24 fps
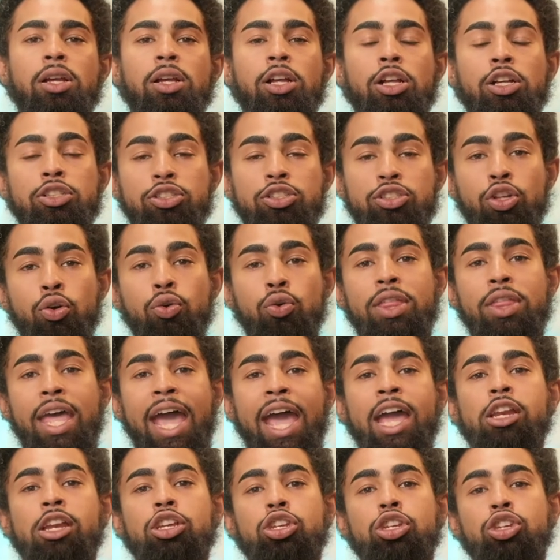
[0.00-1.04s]
so
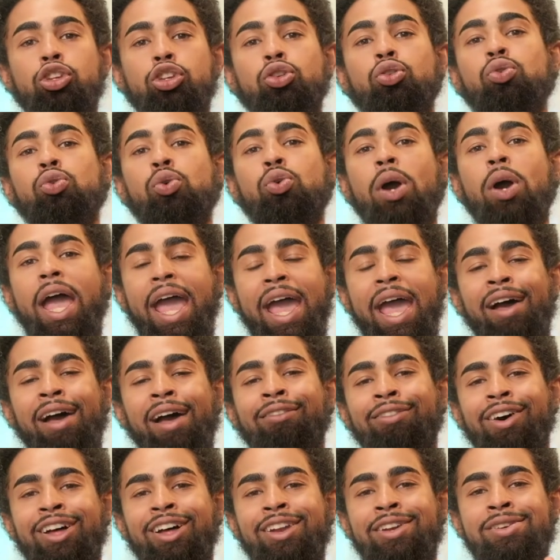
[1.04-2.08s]
that you have
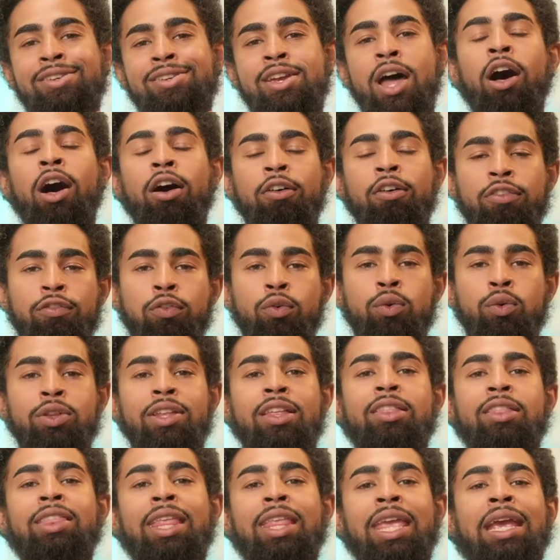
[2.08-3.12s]
enough for the
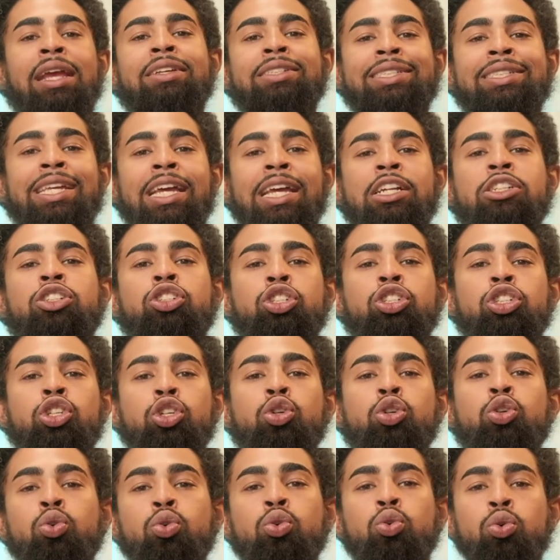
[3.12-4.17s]
things that
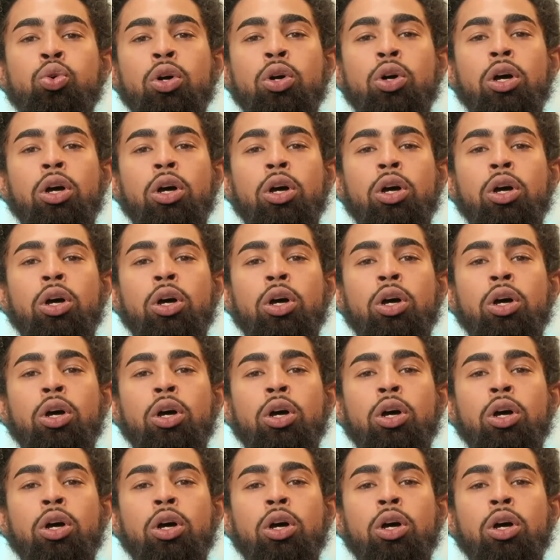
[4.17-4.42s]
you